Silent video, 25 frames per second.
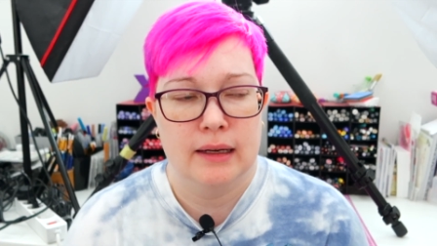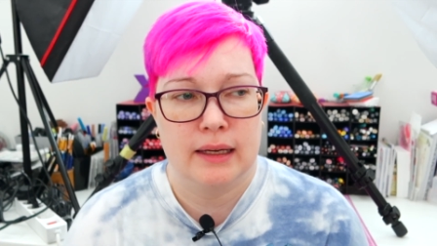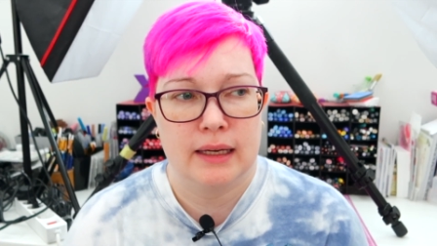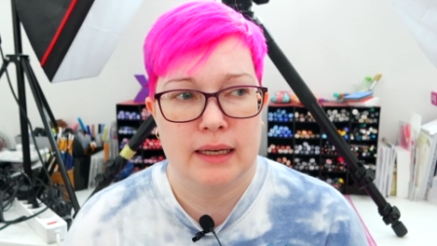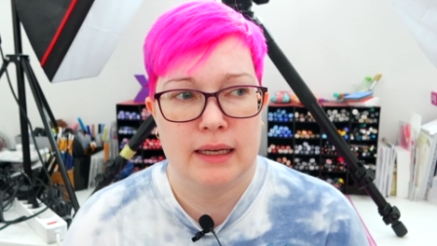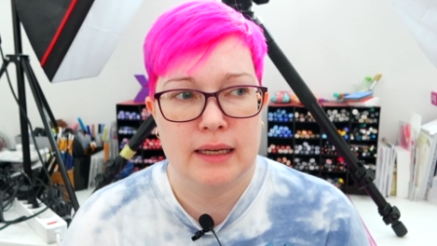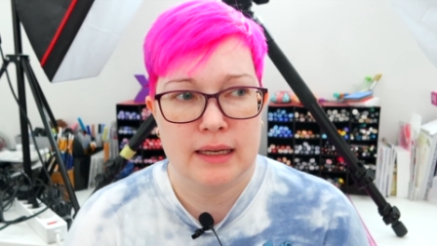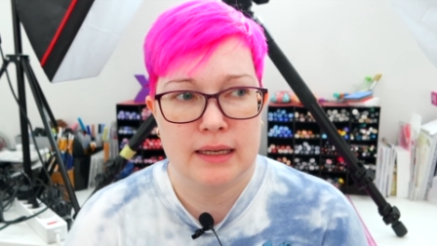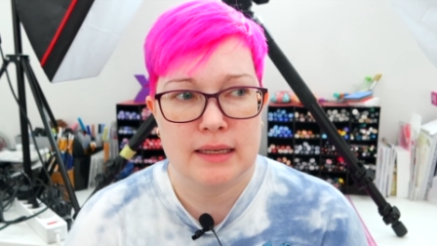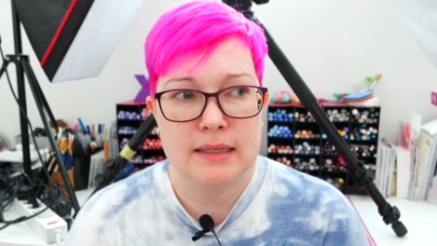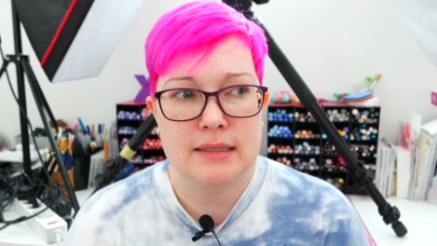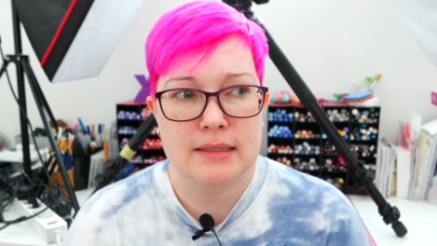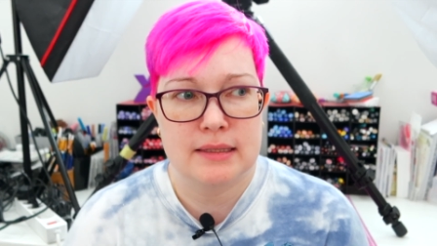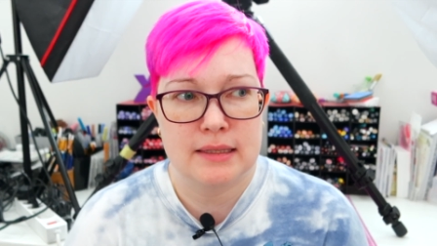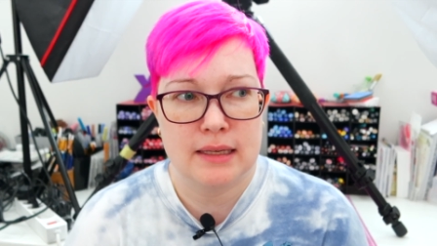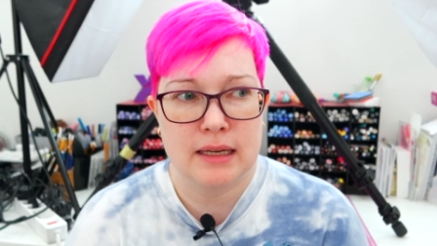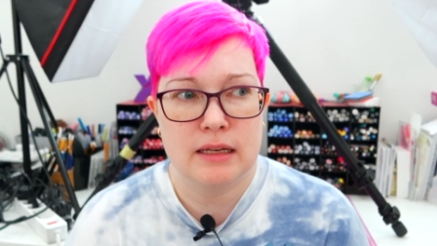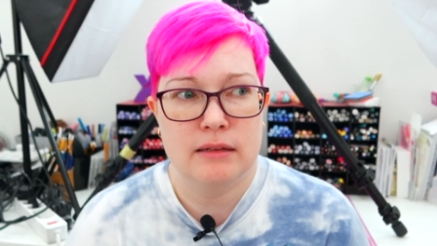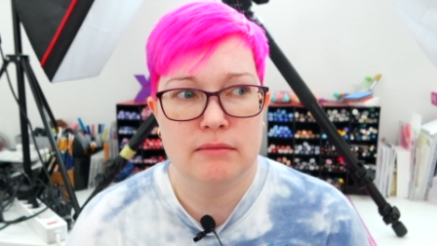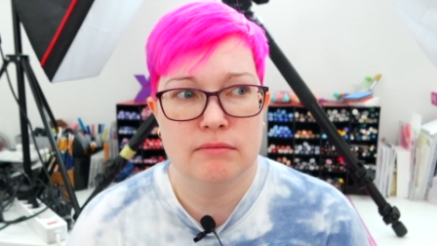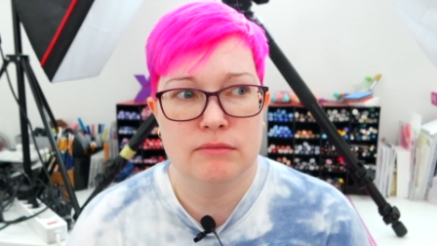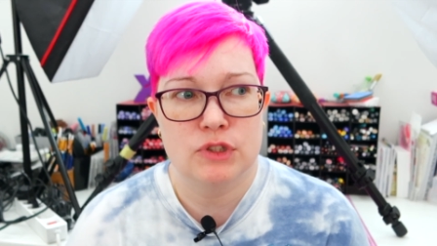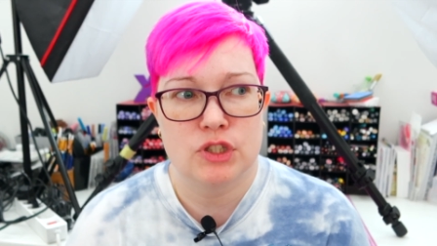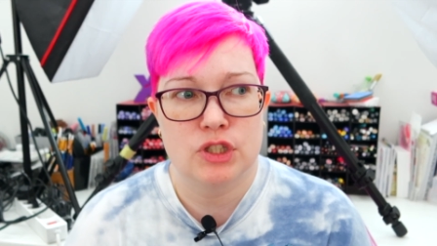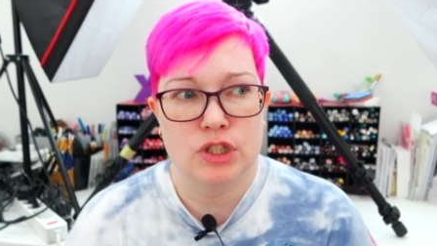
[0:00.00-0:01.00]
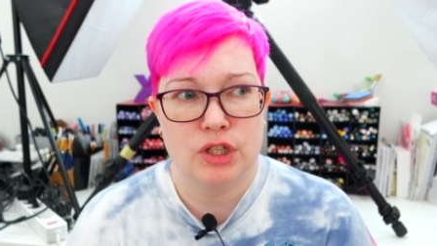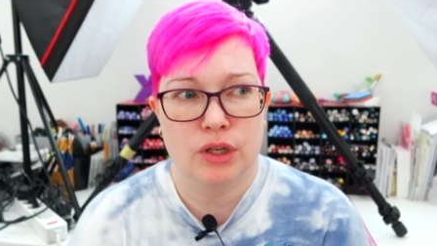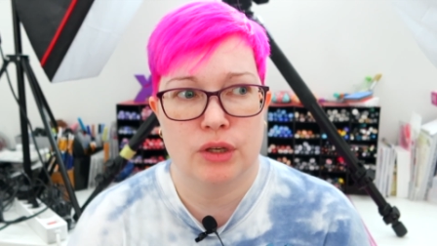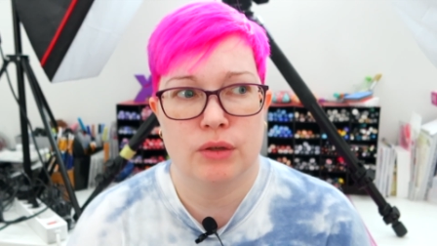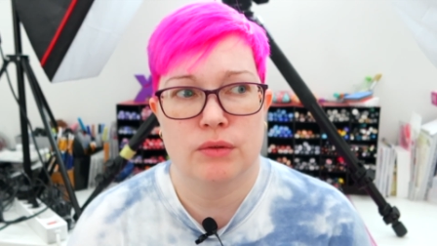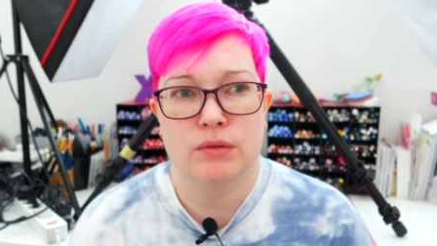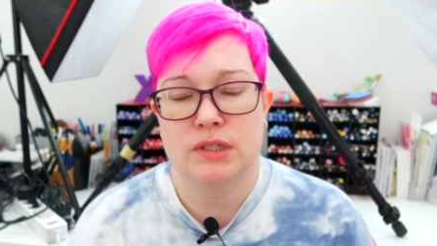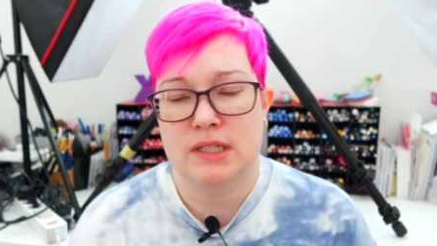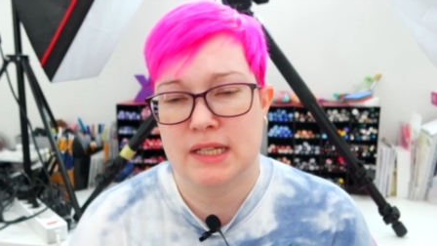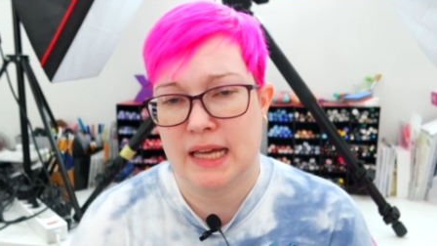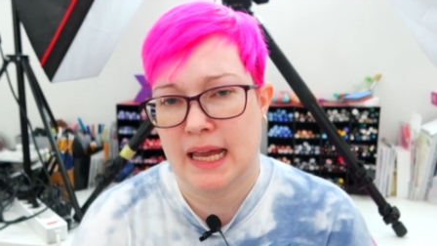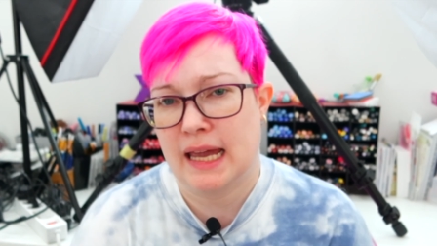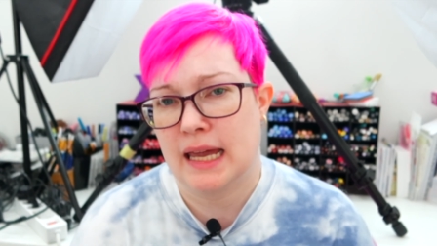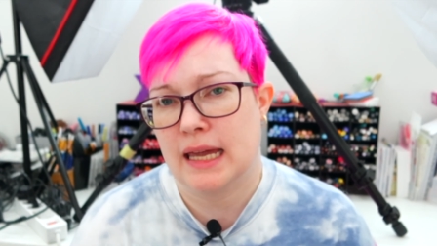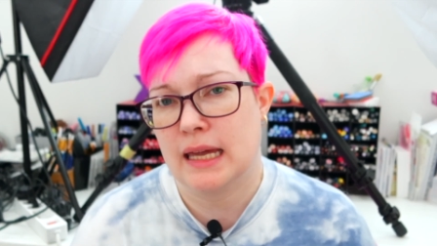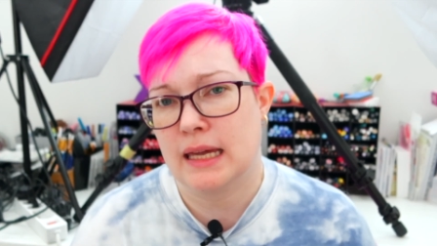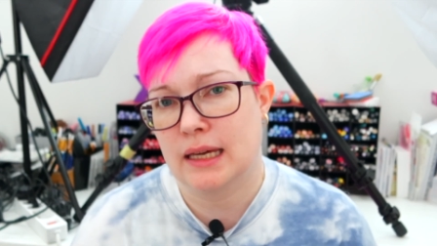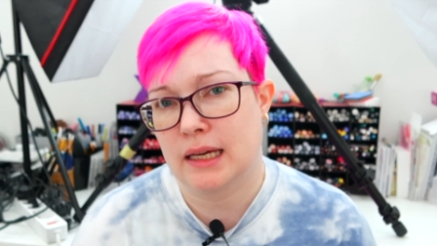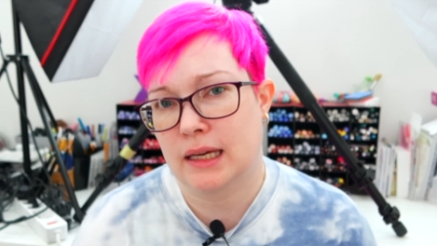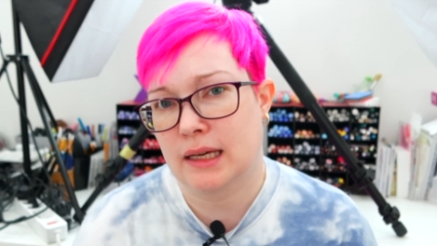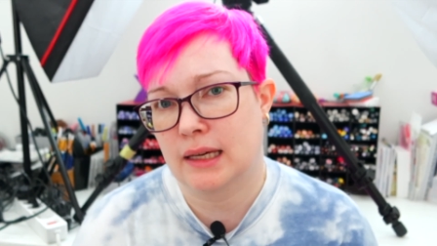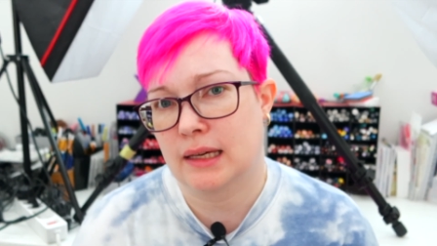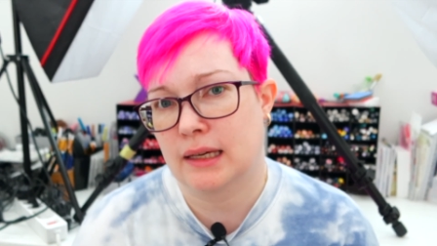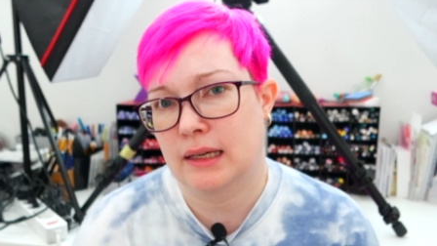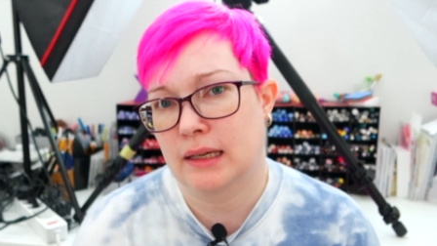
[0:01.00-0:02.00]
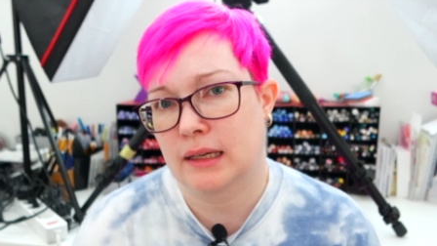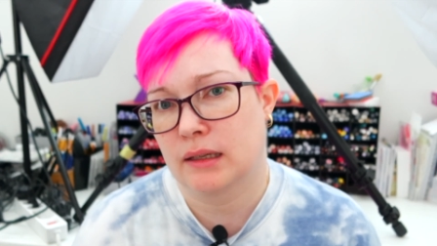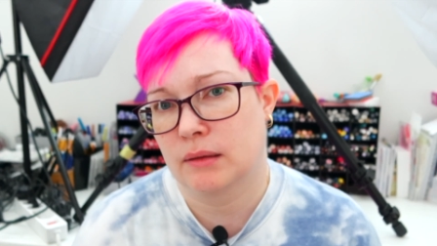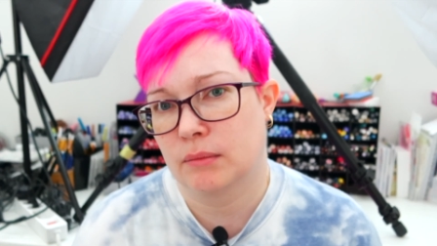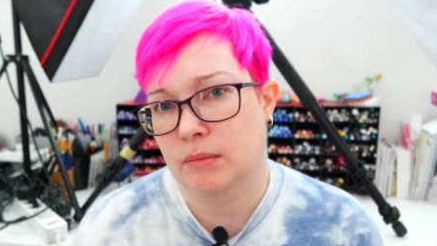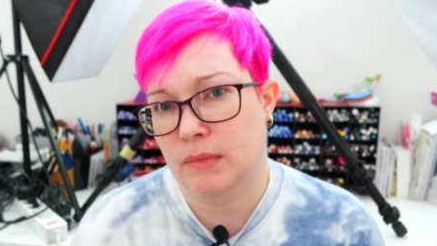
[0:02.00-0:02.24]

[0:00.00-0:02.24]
he seemed to take